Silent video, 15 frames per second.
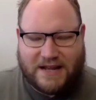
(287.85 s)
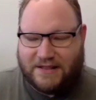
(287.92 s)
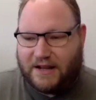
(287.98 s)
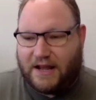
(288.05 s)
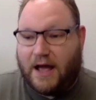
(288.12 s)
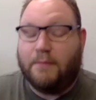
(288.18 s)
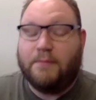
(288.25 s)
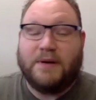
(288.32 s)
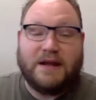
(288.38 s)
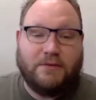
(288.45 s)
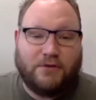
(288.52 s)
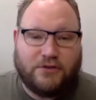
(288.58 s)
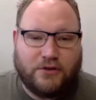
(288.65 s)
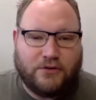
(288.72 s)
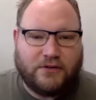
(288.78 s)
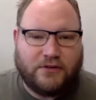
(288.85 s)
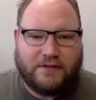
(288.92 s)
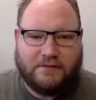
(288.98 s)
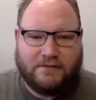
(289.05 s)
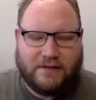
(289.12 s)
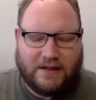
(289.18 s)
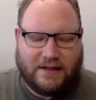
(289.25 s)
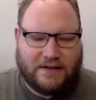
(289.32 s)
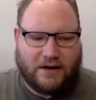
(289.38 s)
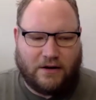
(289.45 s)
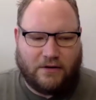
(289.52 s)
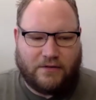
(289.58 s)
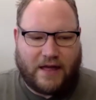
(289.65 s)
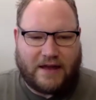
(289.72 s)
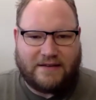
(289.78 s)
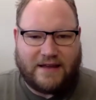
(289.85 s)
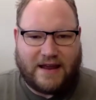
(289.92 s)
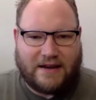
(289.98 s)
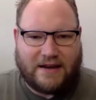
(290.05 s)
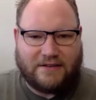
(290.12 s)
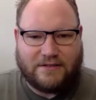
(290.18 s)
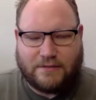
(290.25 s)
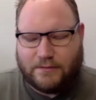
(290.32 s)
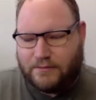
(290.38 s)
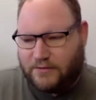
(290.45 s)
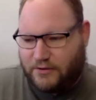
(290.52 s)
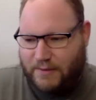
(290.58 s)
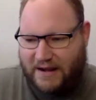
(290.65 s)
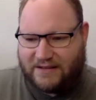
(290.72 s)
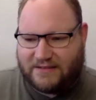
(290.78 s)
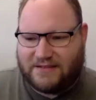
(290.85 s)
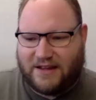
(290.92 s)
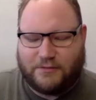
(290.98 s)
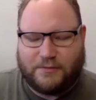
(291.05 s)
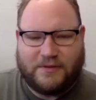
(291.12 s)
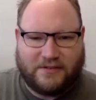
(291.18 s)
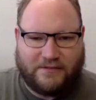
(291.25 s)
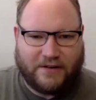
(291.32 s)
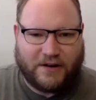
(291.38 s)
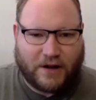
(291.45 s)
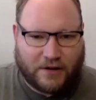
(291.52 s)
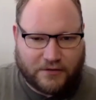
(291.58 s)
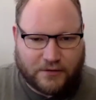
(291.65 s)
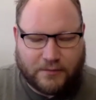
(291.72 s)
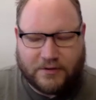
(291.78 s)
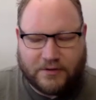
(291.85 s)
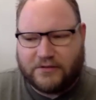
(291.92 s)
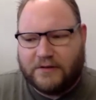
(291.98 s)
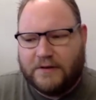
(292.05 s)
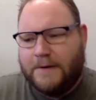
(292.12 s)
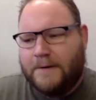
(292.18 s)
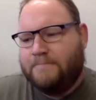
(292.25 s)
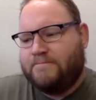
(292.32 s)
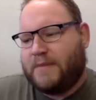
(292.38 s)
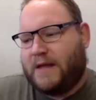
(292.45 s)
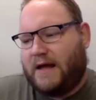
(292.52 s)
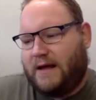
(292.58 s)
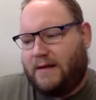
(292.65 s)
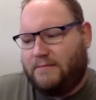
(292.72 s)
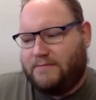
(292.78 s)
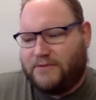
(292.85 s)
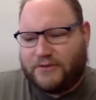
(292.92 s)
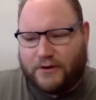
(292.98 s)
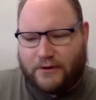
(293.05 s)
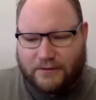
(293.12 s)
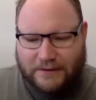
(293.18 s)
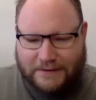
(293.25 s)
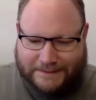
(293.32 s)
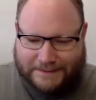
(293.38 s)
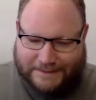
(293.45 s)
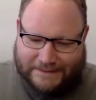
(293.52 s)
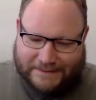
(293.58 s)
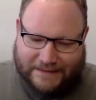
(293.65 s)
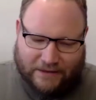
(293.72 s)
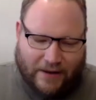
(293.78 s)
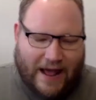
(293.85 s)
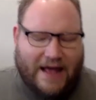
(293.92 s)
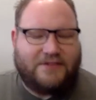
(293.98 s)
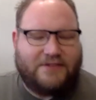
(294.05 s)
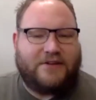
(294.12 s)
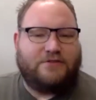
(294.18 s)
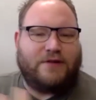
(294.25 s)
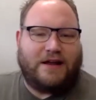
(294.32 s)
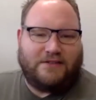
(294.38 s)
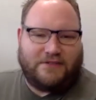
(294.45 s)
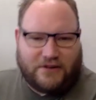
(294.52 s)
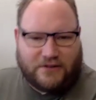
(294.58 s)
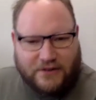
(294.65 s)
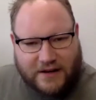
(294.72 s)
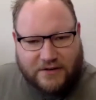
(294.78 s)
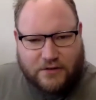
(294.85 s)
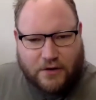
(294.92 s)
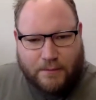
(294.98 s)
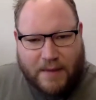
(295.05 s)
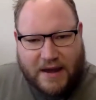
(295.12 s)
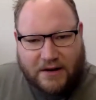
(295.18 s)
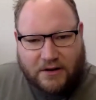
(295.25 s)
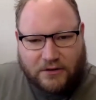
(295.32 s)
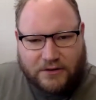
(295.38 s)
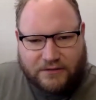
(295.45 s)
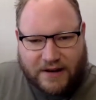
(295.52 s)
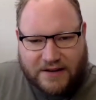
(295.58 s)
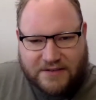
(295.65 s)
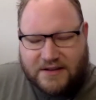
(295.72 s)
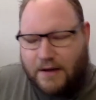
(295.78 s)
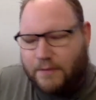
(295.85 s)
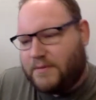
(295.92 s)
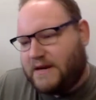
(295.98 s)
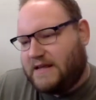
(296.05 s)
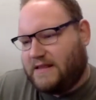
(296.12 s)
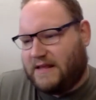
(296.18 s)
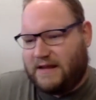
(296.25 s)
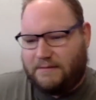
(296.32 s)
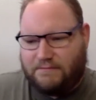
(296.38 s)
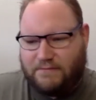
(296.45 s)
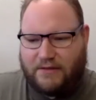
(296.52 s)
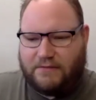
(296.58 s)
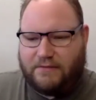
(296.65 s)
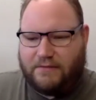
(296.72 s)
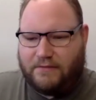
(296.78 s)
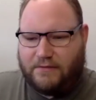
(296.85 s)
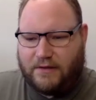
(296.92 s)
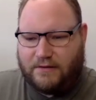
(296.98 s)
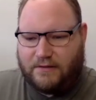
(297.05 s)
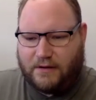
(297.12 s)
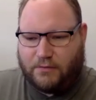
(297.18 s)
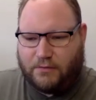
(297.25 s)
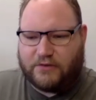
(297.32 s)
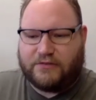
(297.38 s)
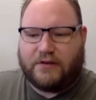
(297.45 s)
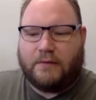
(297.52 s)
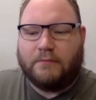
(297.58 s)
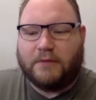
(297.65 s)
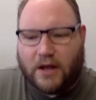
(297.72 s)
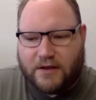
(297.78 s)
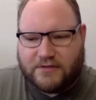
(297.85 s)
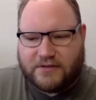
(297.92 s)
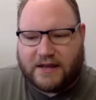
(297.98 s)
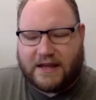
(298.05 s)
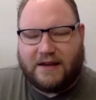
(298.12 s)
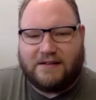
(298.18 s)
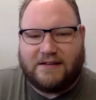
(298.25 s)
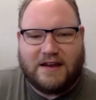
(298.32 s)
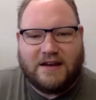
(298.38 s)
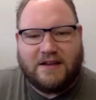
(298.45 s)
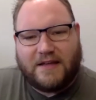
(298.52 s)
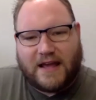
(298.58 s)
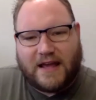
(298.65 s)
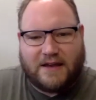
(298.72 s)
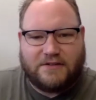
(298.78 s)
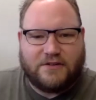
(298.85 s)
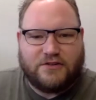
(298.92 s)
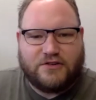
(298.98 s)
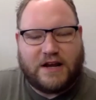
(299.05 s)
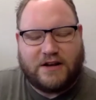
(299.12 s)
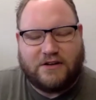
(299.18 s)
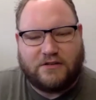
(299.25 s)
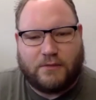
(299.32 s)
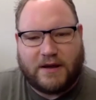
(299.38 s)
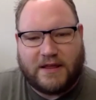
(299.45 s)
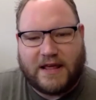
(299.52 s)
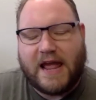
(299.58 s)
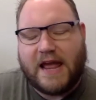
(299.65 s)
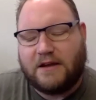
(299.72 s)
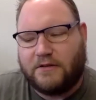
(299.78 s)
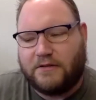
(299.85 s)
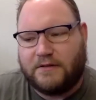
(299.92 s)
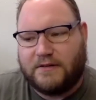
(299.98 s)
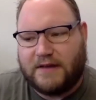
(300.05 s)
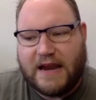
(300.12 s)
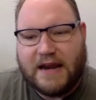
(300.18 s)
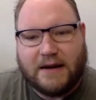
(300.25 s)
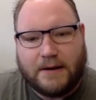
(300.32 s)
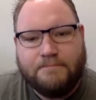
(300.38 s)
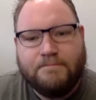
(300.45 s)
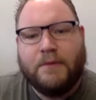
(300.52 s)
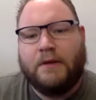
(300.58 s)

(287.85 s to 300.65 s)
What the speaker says: And the company was using, you know, that data to make assessments of their customers. So, you know, as they transitioned into a medical device company, there were some laws that kicked in and they had to change the way they handled the data.